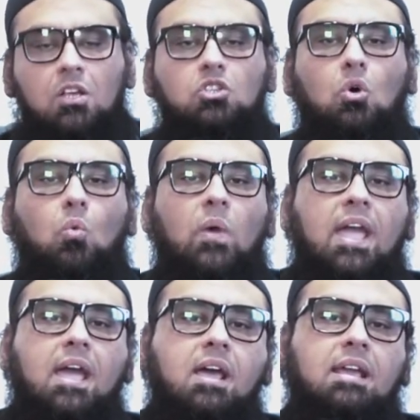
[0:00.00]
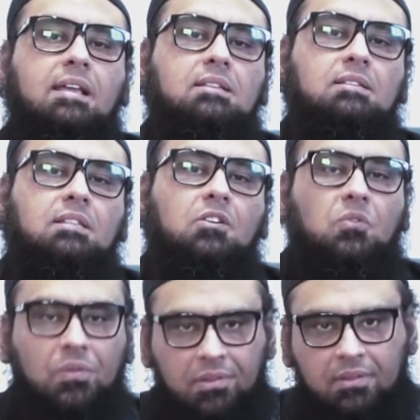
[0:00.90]
So where is the
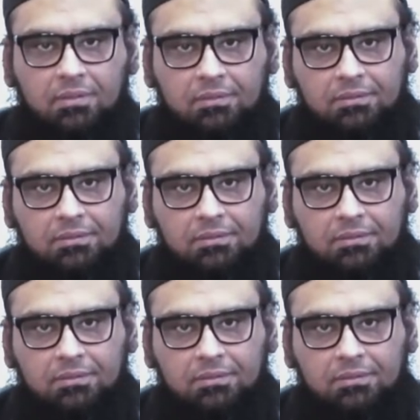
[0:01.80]
truth?